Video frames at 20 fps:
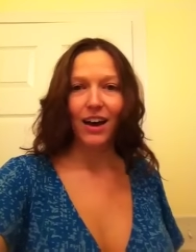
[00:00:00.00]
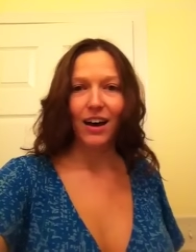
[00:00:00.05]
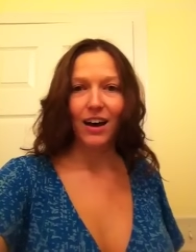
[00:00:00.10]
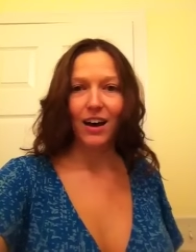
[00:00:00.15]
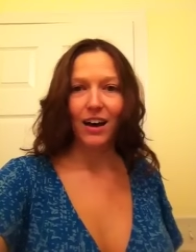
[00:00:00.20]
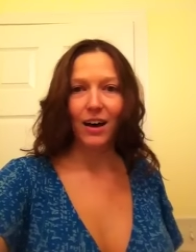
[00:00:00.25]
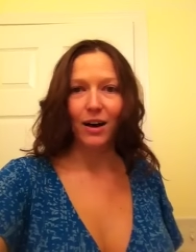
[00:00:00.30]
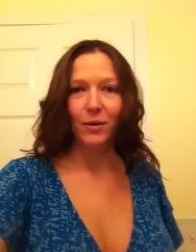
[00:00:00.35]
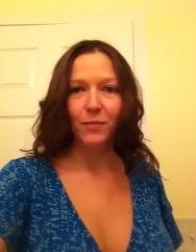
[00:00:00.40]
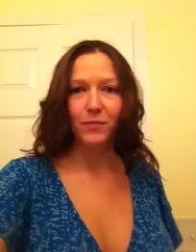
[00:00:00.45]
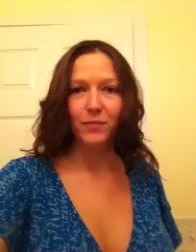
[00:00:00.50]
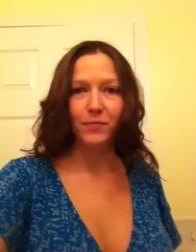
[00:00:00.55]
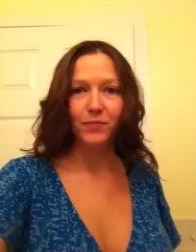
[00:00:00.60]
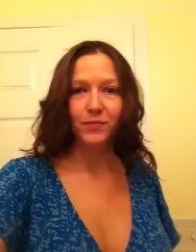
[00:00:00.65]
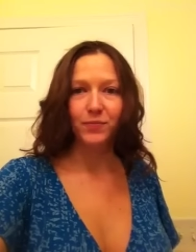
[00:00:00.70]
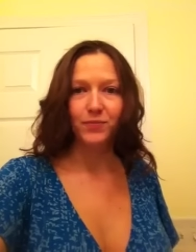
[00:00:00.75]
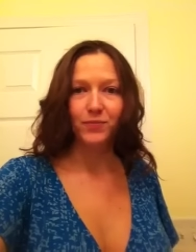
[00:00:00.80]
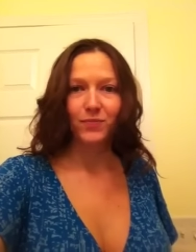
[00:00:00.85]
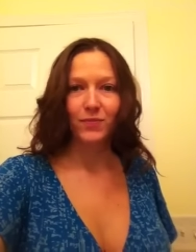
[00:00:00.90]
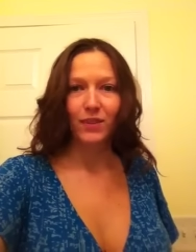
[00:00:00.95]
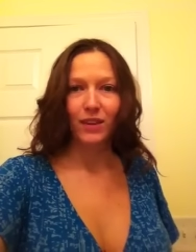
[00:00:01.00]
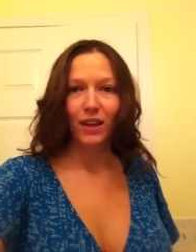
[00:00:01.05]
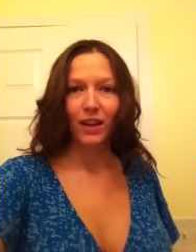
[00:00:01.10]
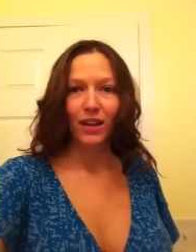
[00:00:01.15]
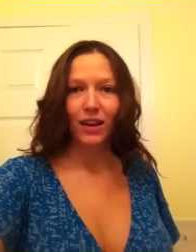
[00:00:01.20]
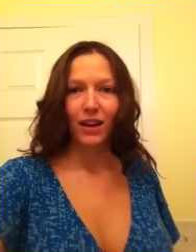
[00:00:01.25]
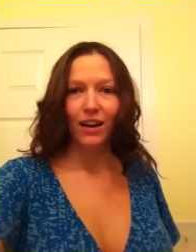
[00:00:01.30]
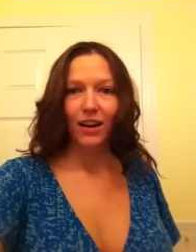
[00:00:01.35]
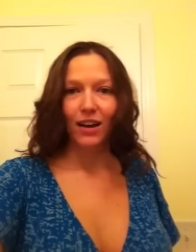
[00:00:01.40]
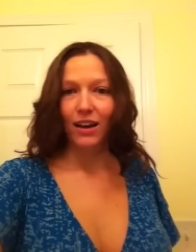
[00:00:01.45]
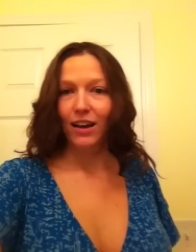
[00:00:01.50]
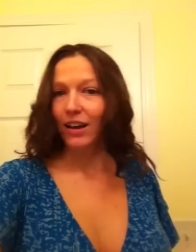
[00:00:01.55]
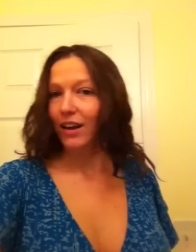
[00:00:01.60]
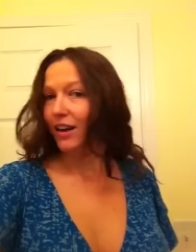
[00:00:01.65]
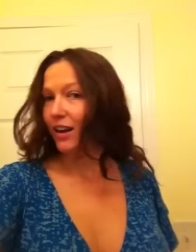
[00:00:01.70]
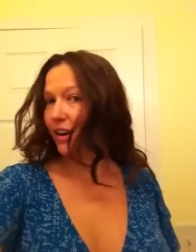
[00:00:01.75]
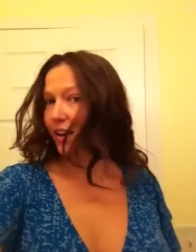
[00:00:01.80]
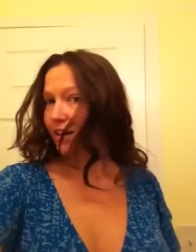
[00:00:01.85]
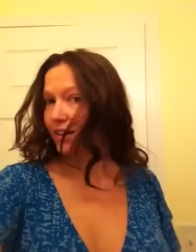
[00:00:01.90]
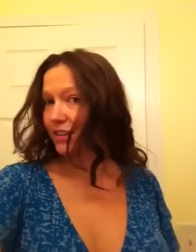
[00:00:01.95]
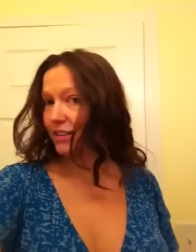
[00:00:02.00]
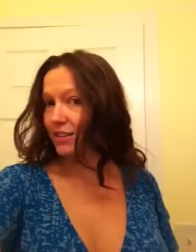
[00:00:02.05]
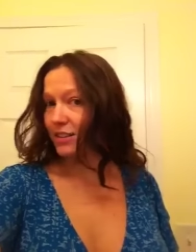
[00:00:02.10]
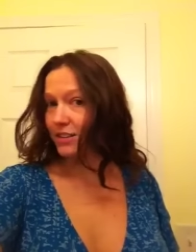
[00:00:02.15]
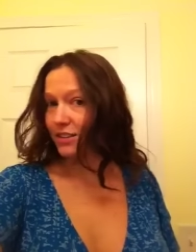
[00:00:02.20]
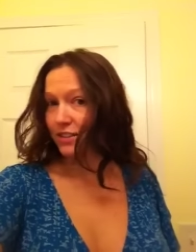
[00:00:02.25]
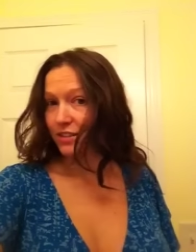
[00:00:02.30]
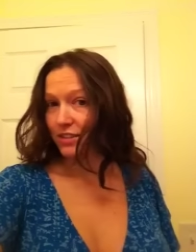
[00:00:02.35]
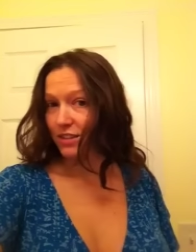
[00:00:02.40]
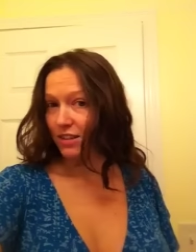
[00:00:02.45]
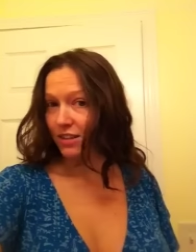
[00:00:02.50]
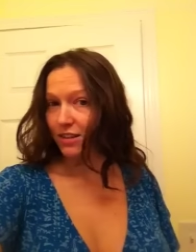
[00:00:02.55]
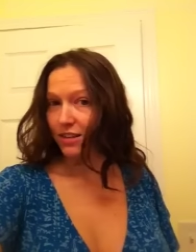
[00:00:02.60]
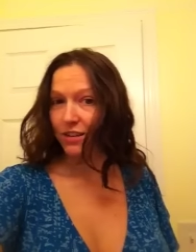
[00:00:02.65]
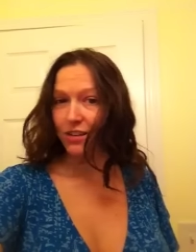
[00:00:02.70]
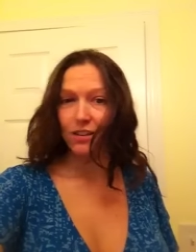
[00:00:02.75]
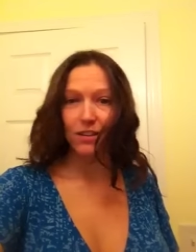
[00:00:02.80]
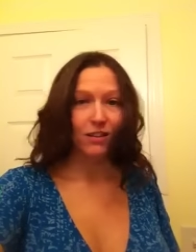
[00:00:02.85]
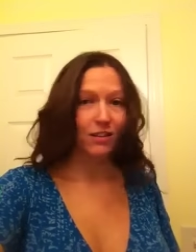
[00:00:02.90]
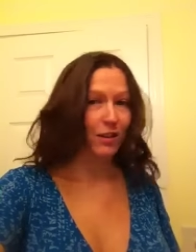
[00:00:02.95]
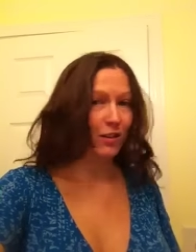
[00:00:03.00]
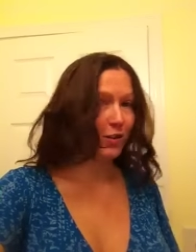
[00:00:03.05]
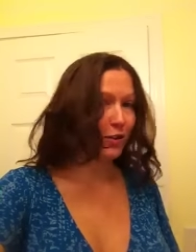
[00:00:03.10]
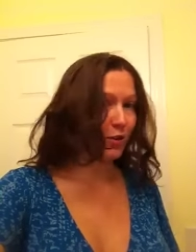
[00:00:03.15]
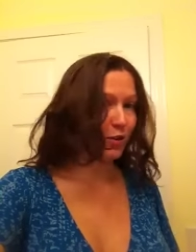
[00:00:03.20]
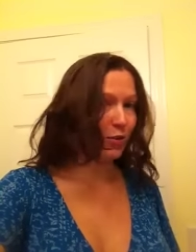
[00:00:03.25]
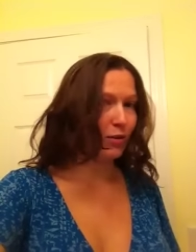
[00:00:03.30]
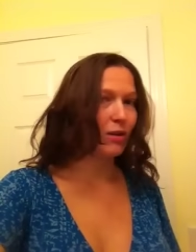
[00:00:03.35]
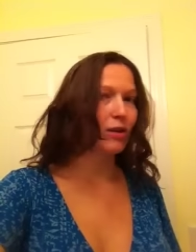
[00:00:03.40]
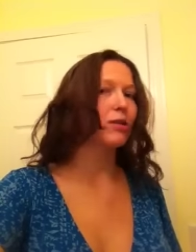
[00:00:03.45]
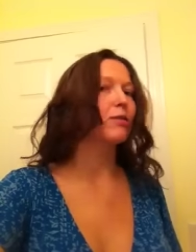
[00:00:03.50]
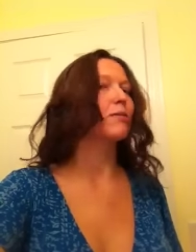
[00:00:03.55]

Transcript: Um, I, this is the, the new